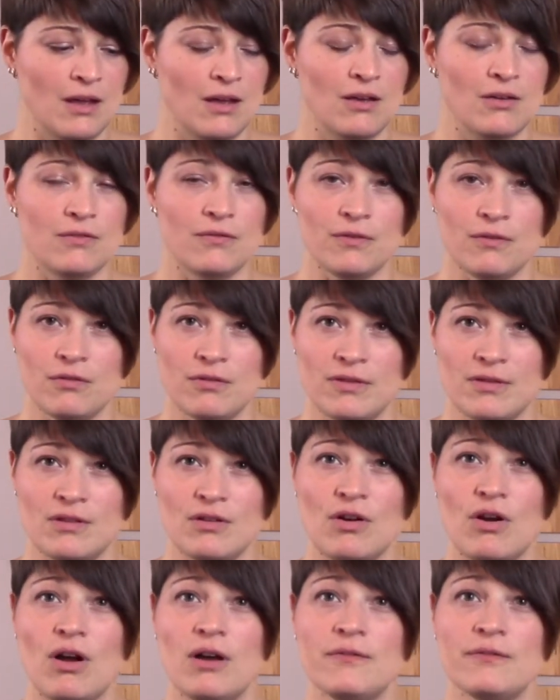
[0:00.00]

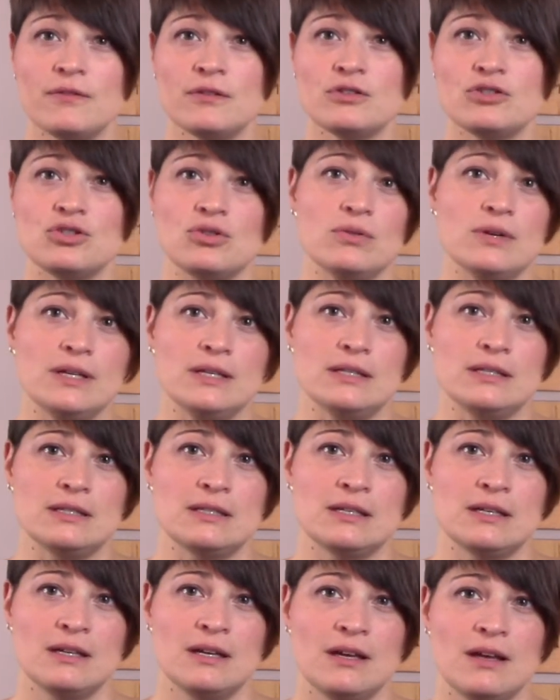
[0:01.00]
First, offer
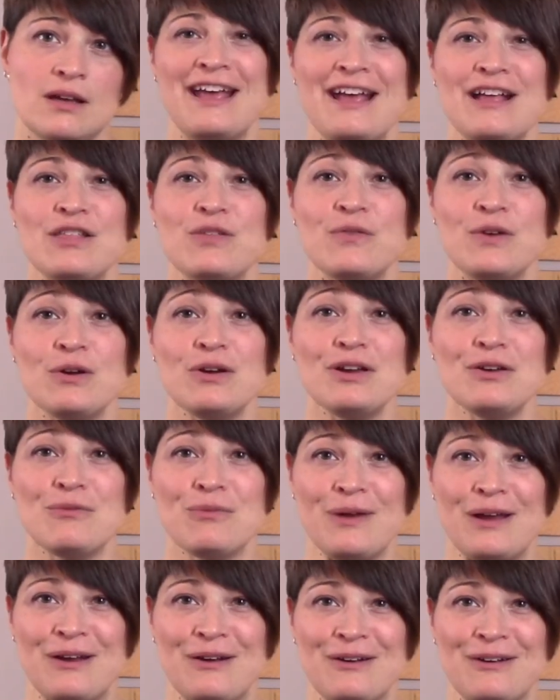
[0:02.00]
choice. It's very
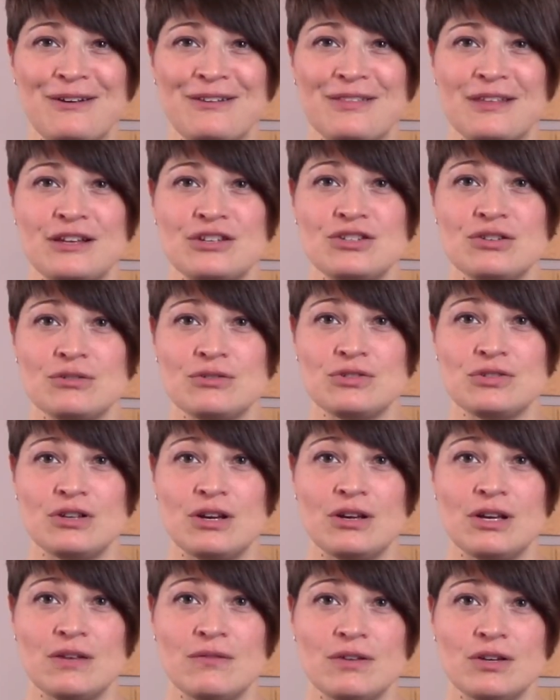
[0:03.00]
rare that children
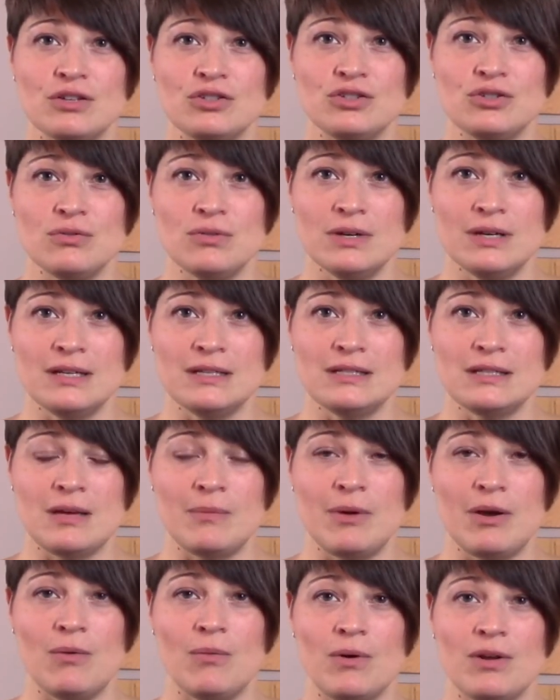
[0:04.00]
are given a choice
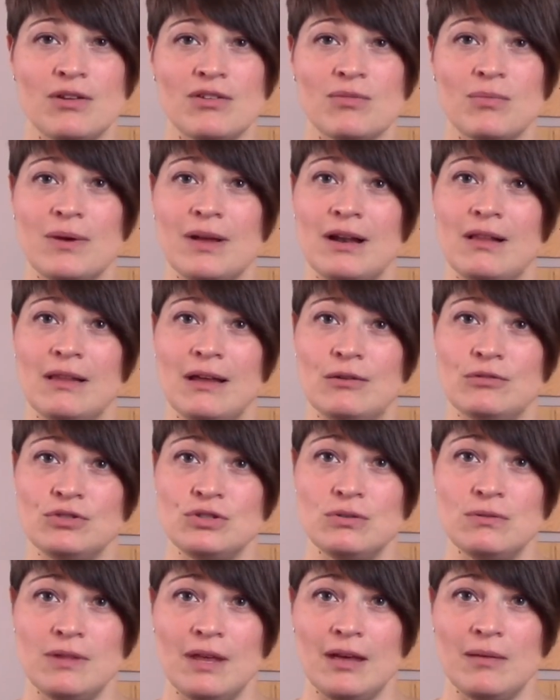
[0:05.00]
about what is read aloud
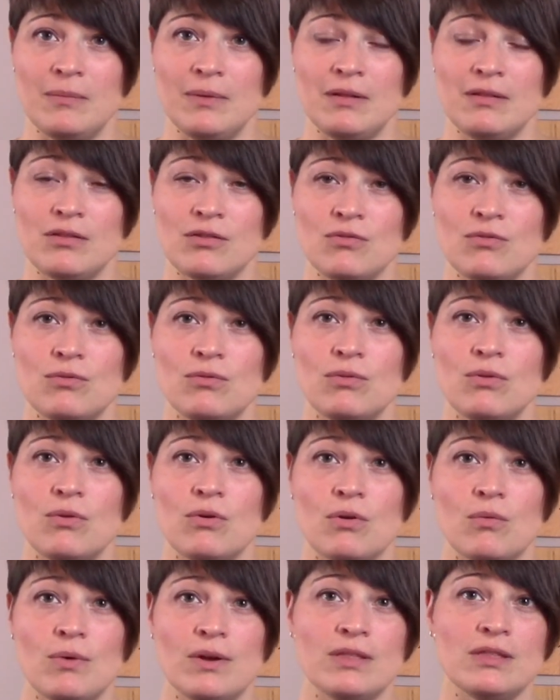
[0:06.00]
to them in school
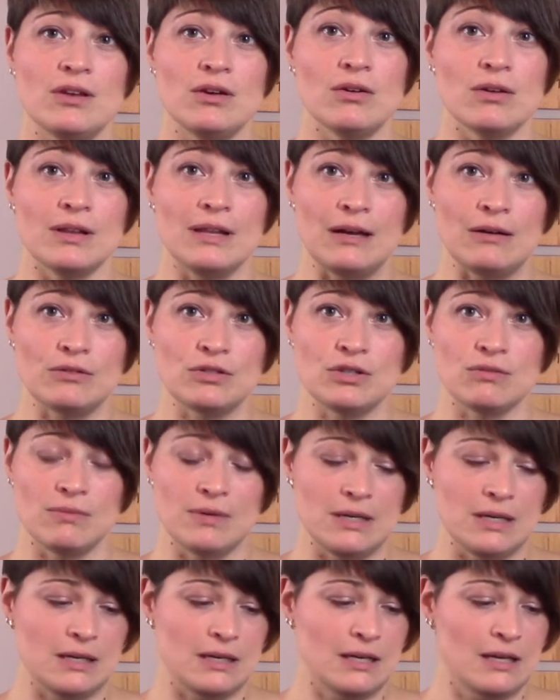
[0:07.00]
or what they're allowed to
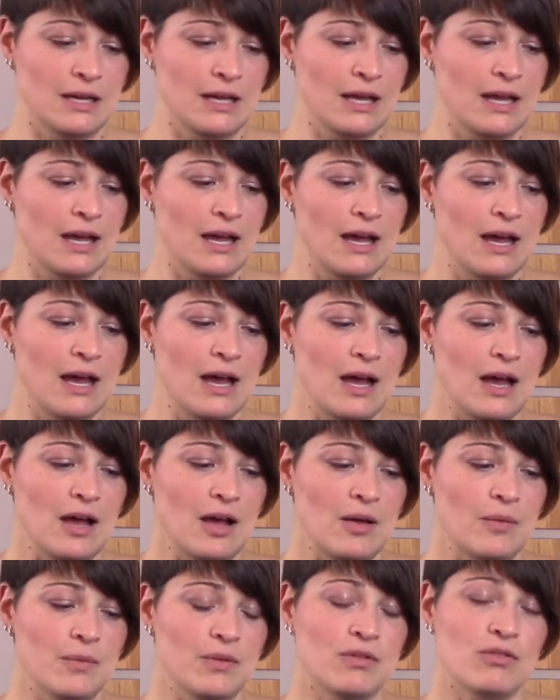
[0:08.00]
read.
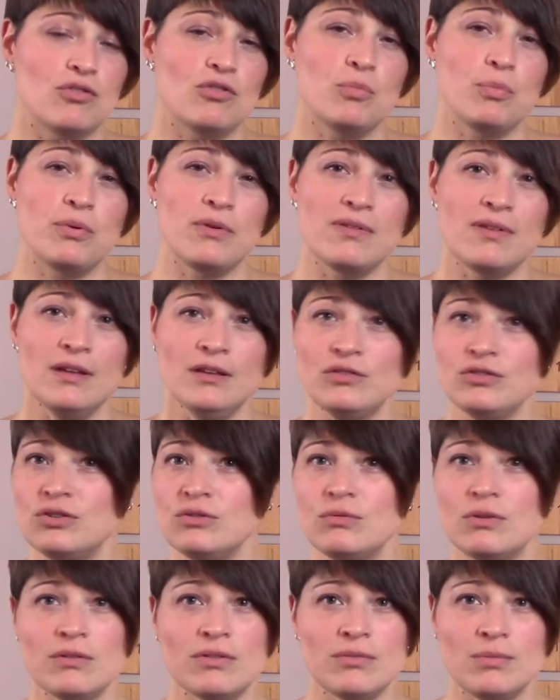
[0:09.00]
So present
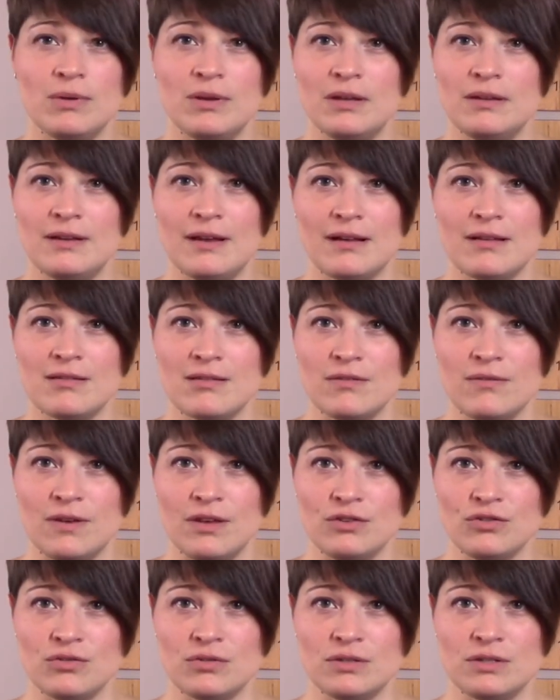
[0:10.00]
2 or 3 texts of
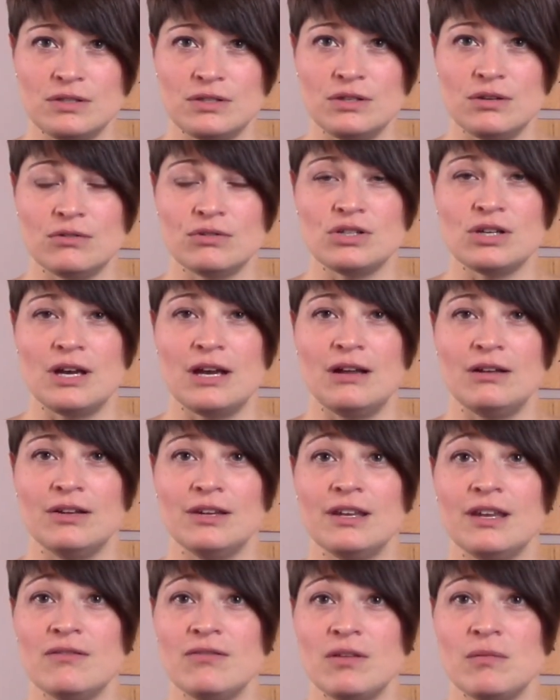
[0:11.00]
interest to your child
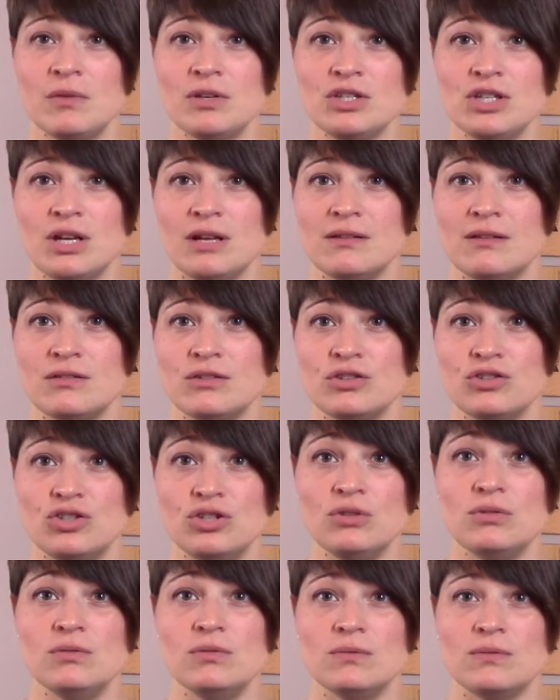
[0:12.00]
and give them a chance to
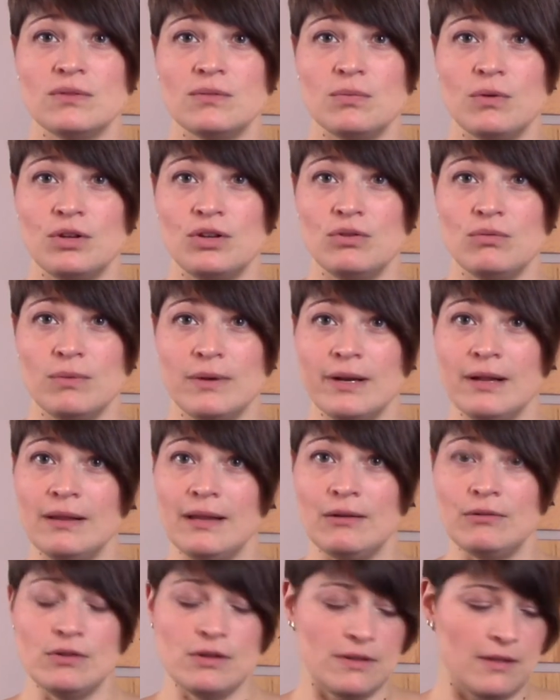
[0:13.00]
choose what you read
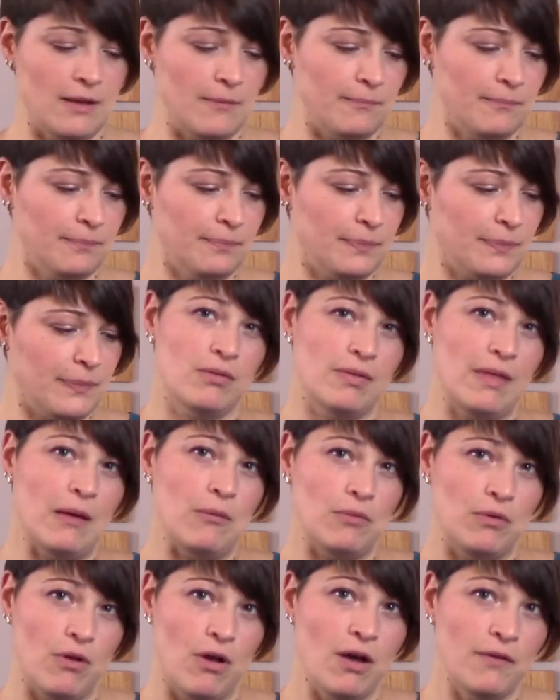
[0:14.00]
aloud to them.
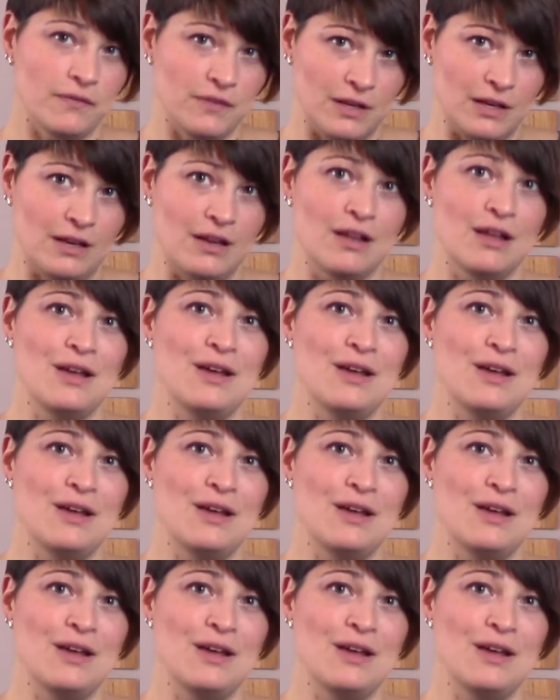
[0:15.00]
That will often